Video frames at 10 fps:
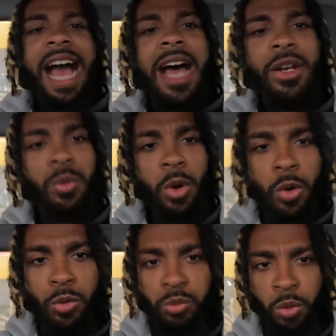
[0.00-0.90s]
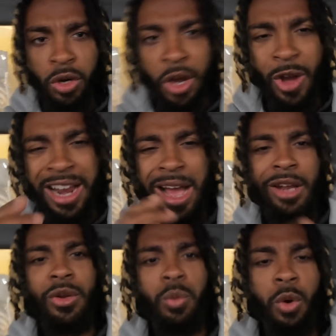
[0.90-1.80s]
on the road
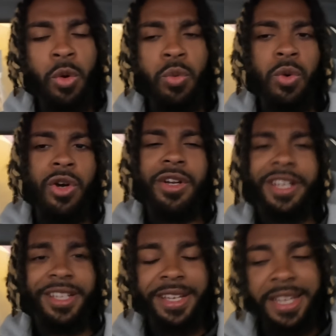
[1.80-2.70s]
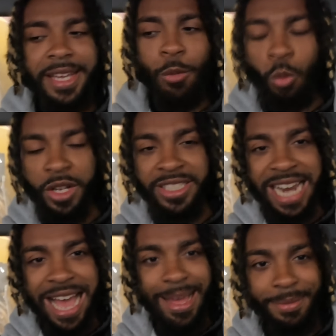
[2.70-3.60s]
work was
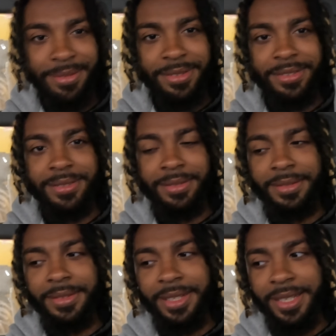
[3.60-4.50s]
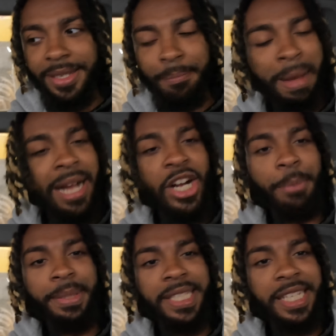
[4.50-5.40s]
not my
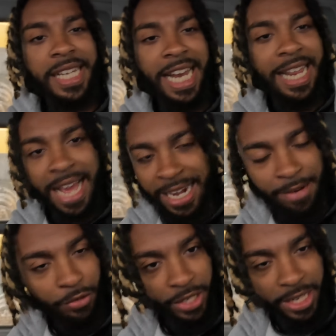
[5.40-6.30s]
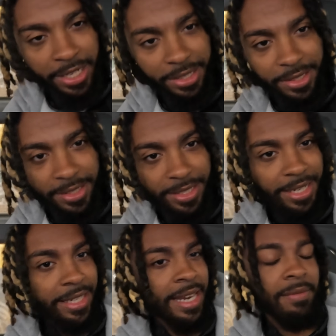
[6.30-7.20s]
cup of tea. I never did it,
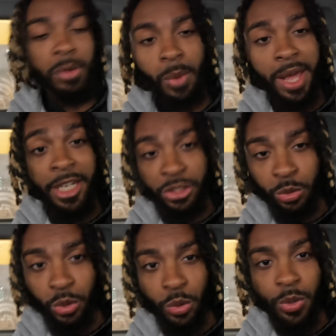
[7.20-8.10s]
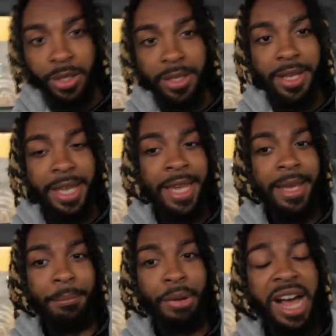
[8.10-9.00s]
never wanted to do it,
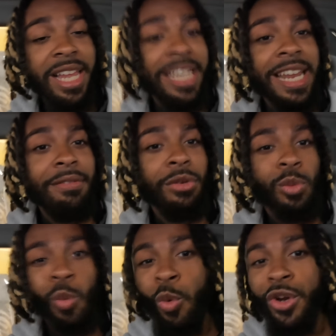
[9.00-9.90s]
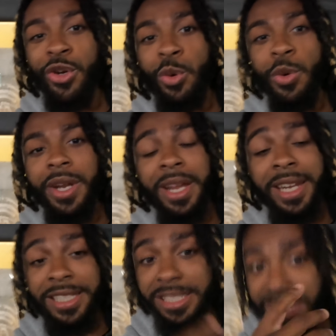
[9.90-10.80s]
and probably never would do it
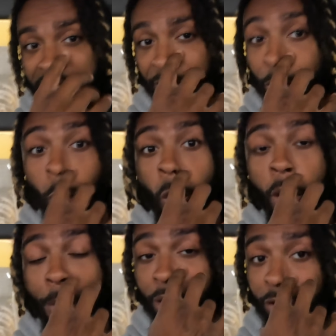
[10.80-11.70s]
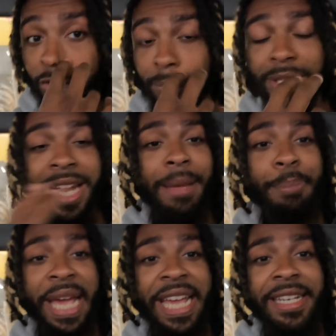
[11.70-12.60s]
unless it's like for Walmart or something
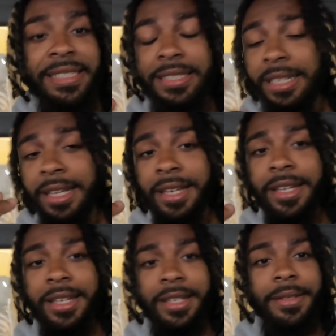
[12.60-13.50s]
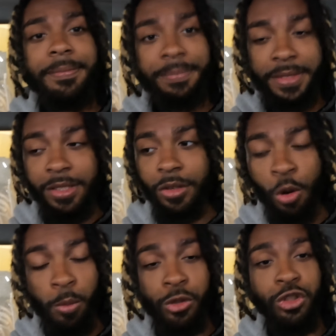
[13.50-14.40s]
that pays
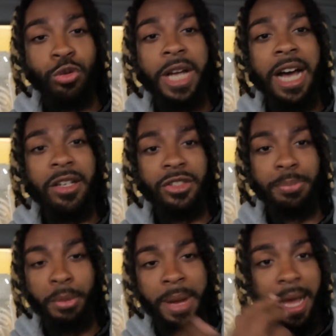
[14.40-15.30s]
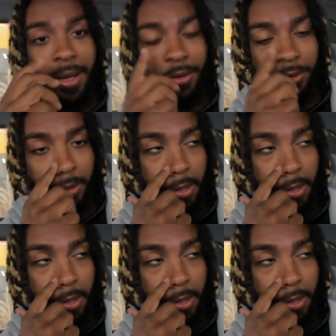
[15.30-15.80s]
almost $2 per mile.